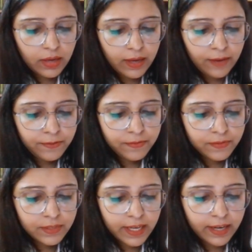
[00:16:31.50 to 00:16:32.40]
if
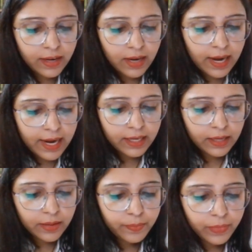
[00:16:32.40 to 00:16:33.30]
central
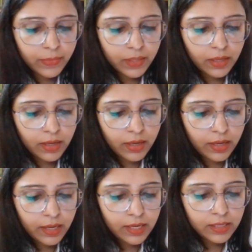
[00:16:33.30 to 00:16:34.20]
atom
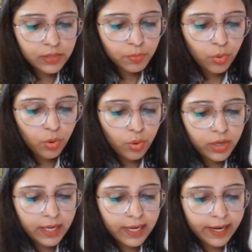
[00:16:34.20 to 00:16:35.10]
is
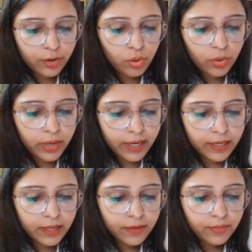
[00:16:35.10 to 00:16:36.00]
more
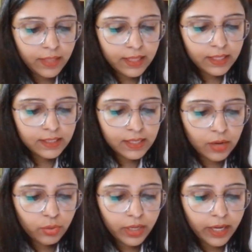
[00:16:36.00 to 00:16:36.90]
electronegative than the
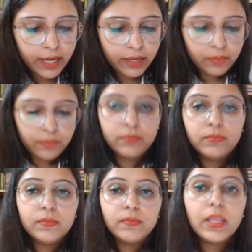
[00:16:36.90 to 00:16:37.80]
surrounding atom.
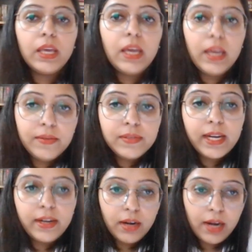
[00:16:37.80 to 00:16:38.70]
If
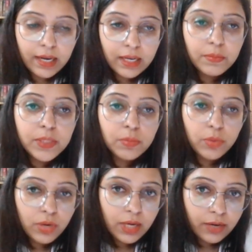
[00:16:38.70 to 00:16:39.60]
central atom is
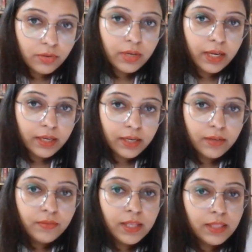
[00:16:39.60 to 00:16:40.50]
more
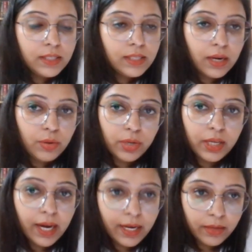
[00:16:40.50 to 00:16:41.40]
electronegative than the
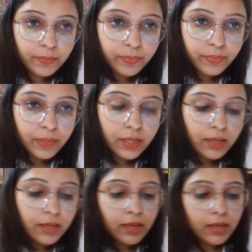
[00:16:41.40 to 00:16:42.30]
surrounding atom,
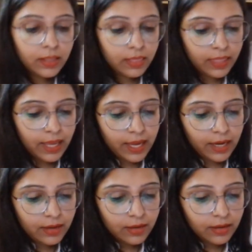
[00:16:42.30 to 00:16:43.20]

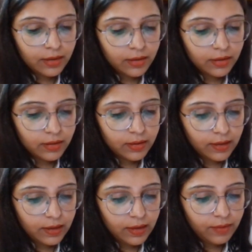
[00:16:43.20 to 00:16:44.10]
then
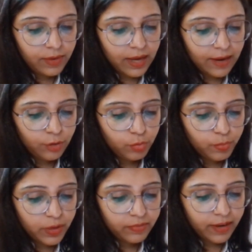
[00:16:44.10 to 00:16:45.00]
if we have
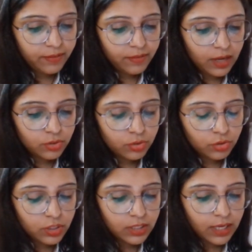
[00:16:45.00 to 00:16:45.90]
2.5 na, so
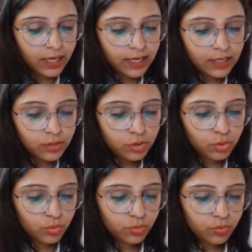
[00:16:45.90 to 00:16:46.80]
just take it as 2.